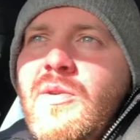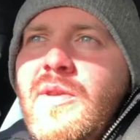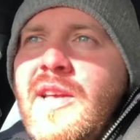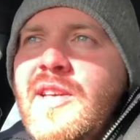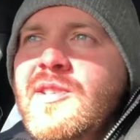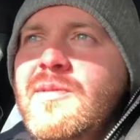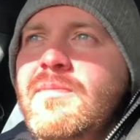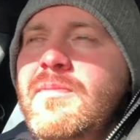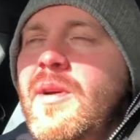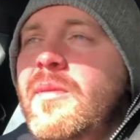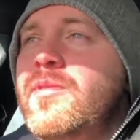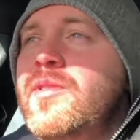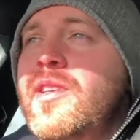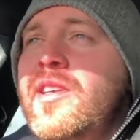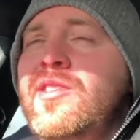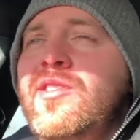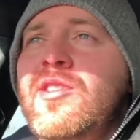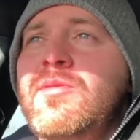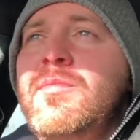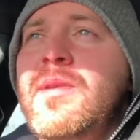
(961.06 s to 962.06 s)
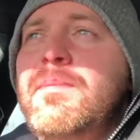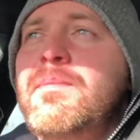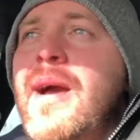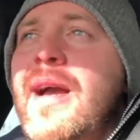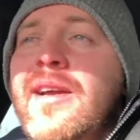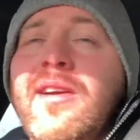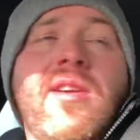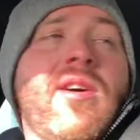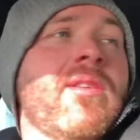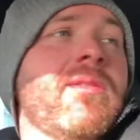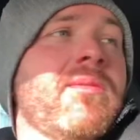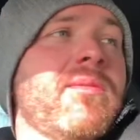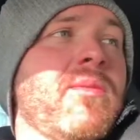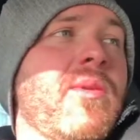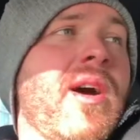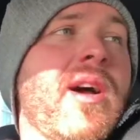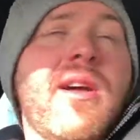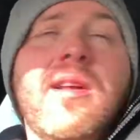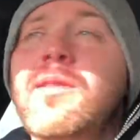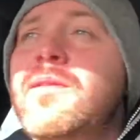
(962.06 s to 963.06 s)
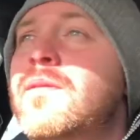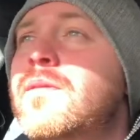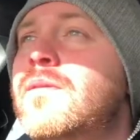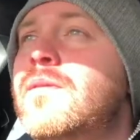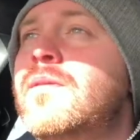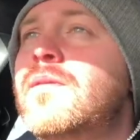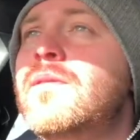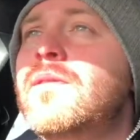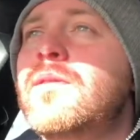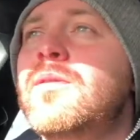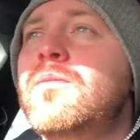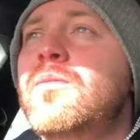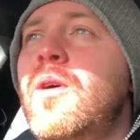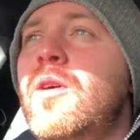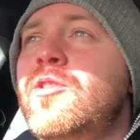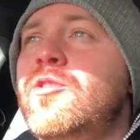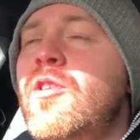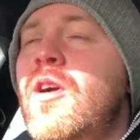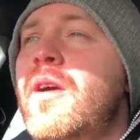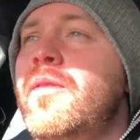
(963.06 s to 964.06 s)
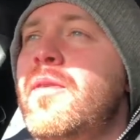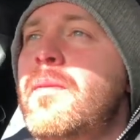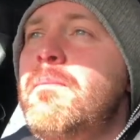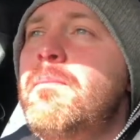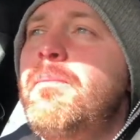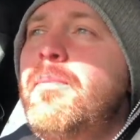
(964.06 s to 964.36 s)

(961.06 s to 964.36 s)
this. Obviously, it's just me banging on while driving.